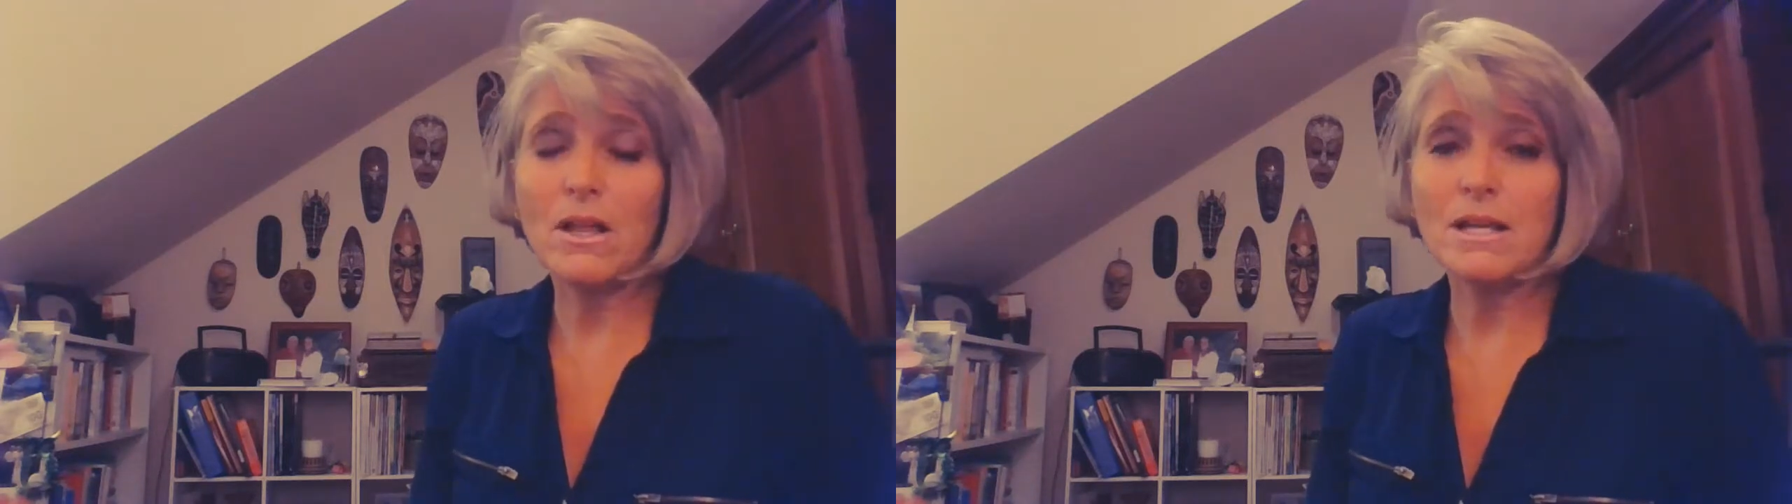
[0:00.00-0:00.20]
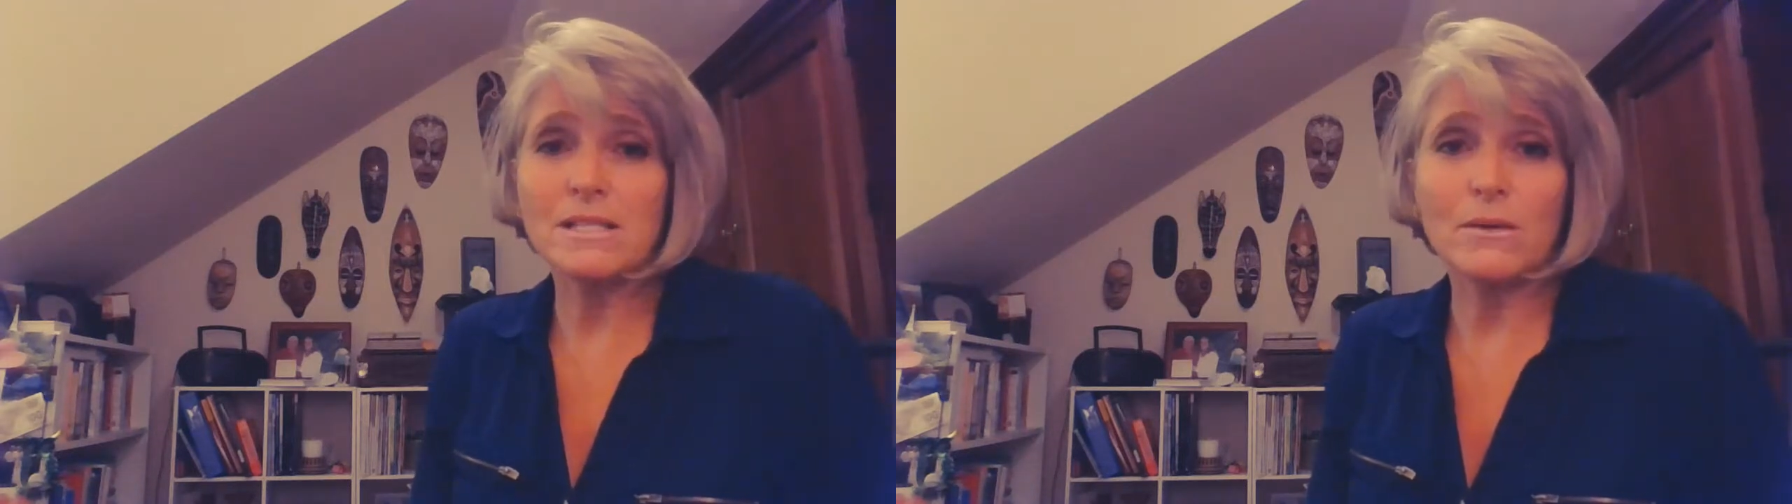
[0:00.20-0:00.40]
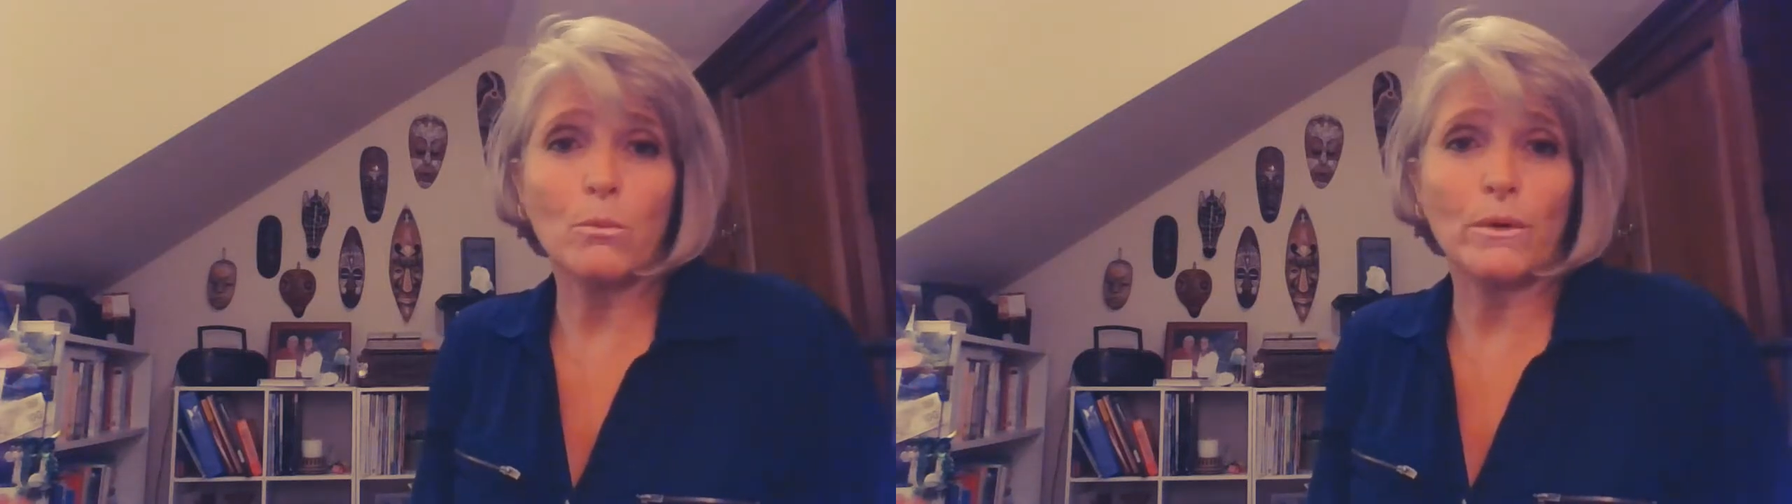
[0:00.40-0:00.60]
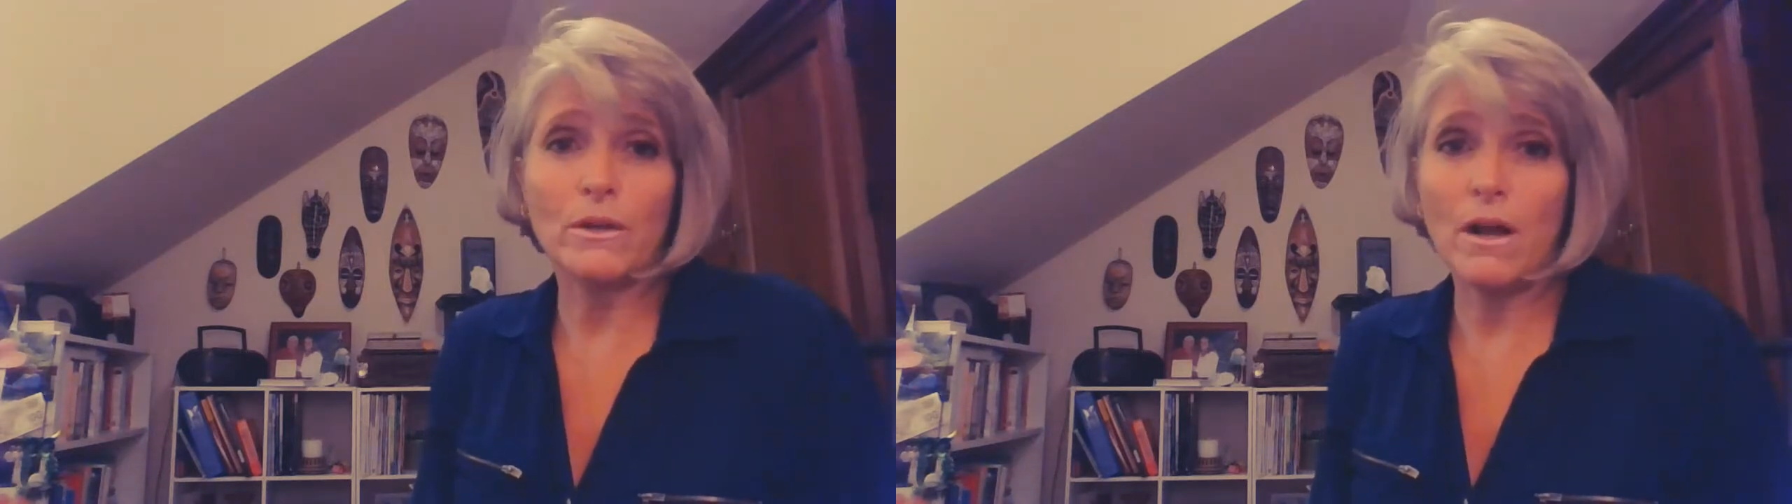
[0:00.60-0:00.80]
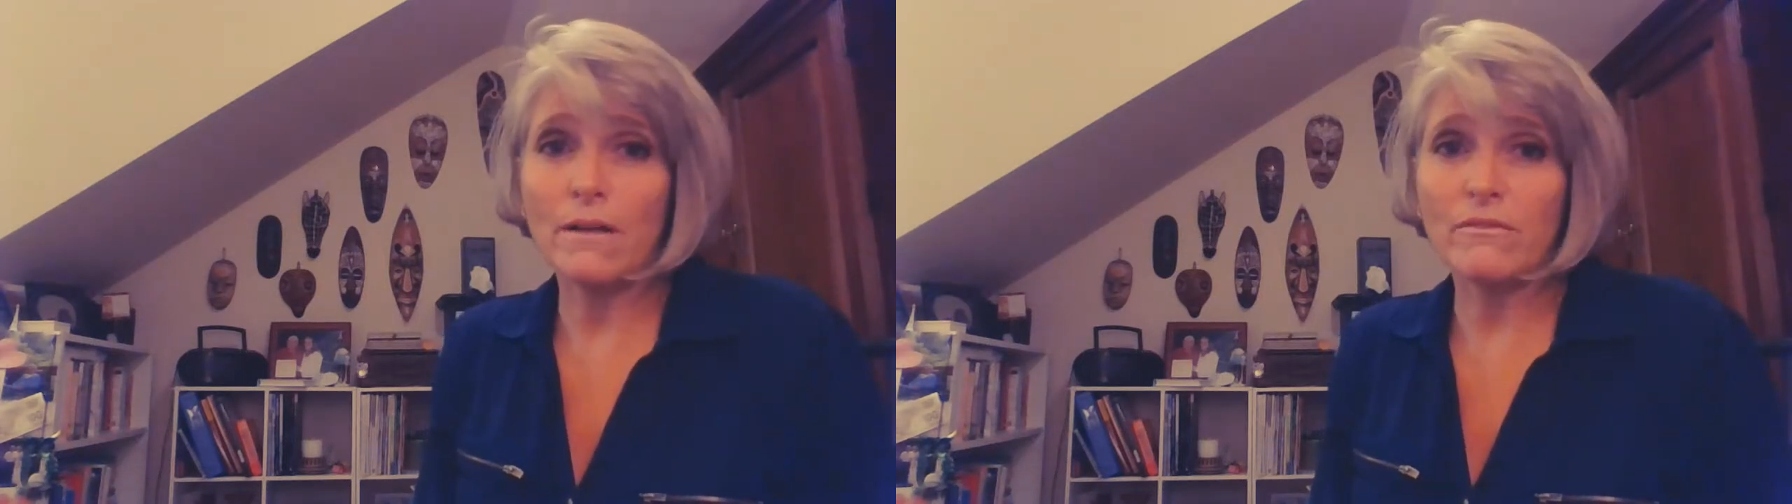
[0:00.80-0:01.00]
closet
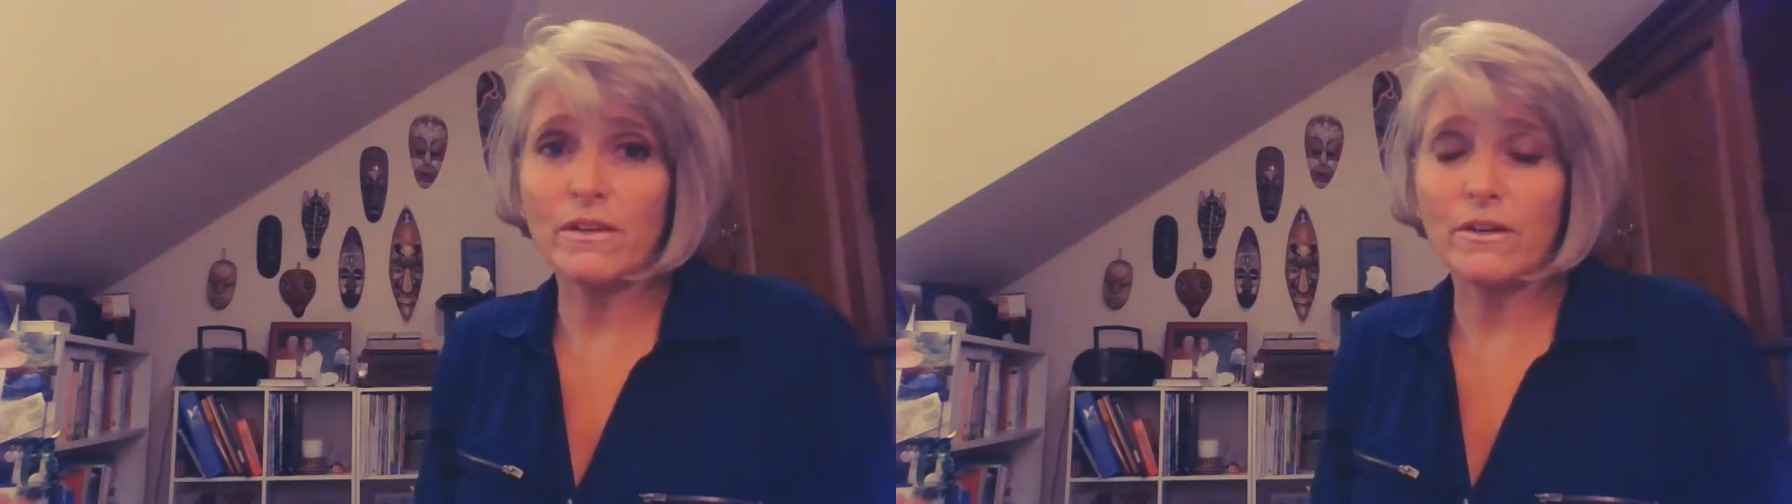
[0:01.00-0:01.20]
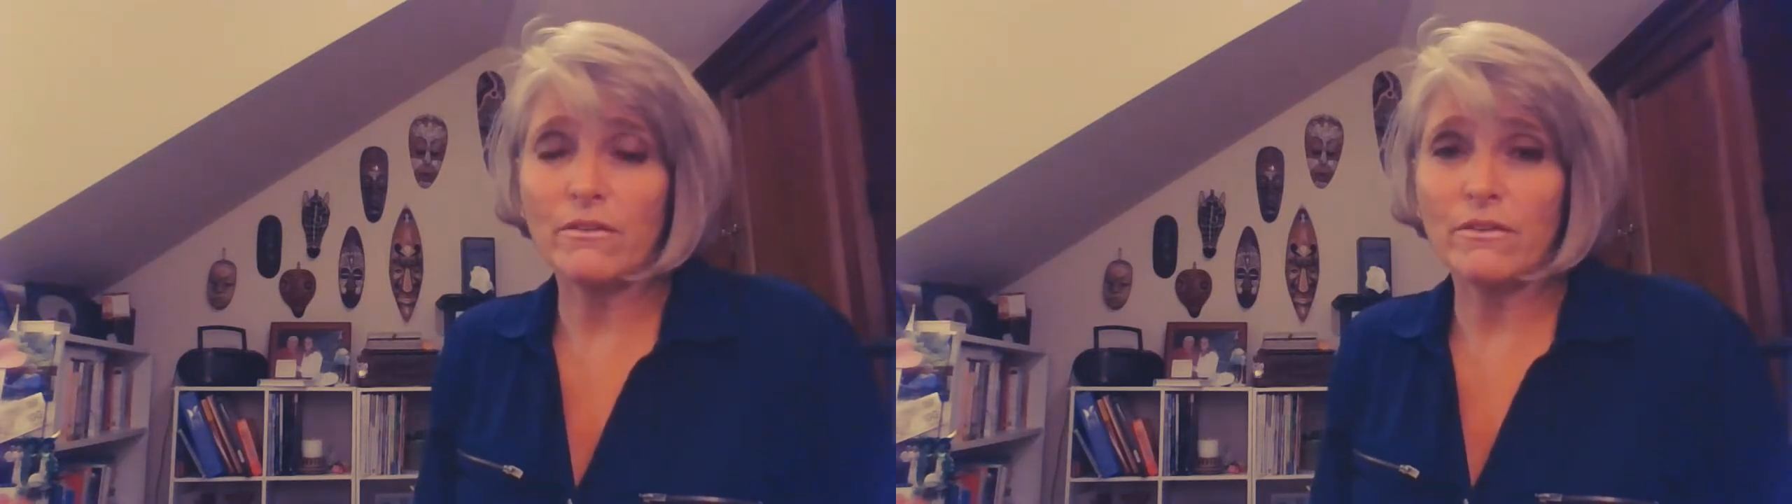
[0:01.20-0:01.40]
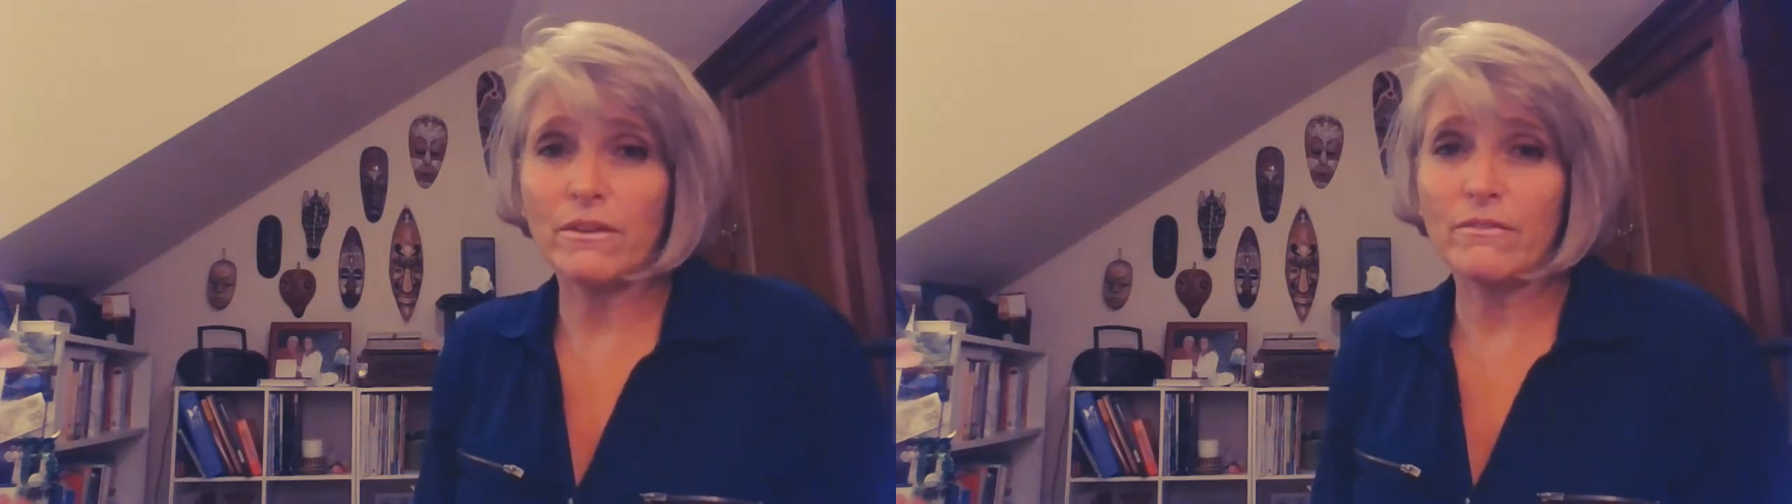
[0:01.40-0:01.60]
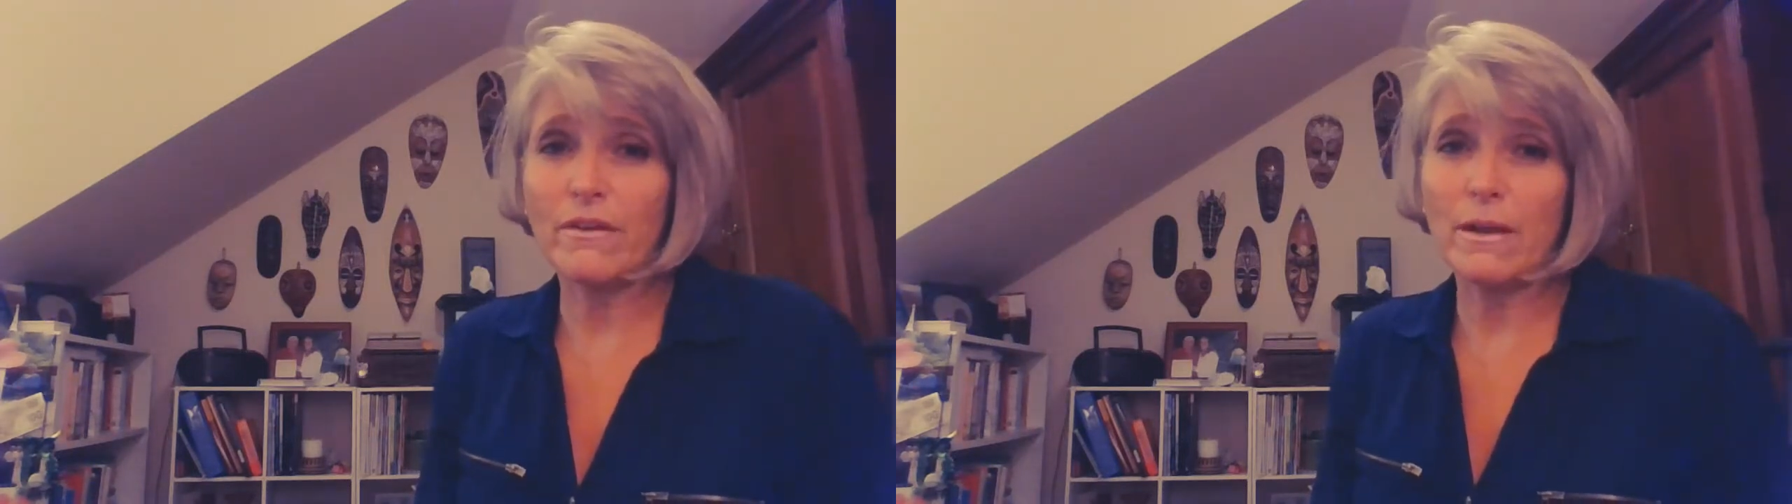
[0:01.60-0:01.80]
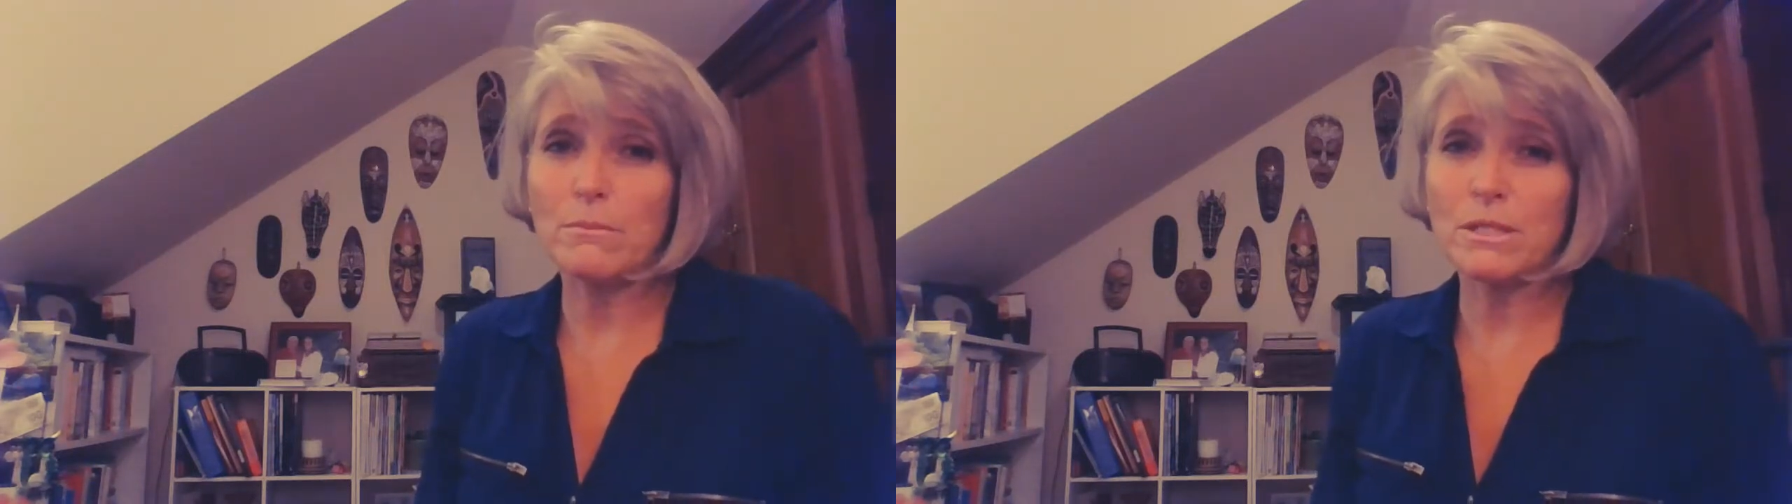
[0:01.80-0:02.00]
would not fit over the
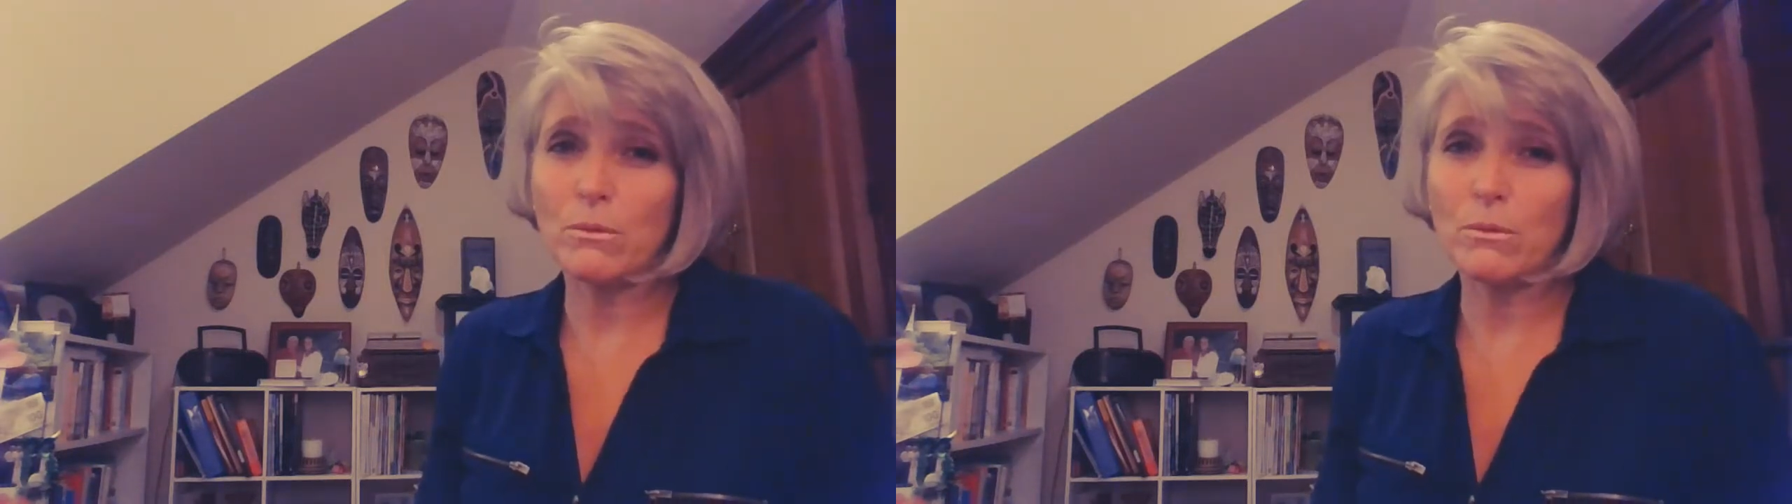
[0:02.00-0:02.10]
frame,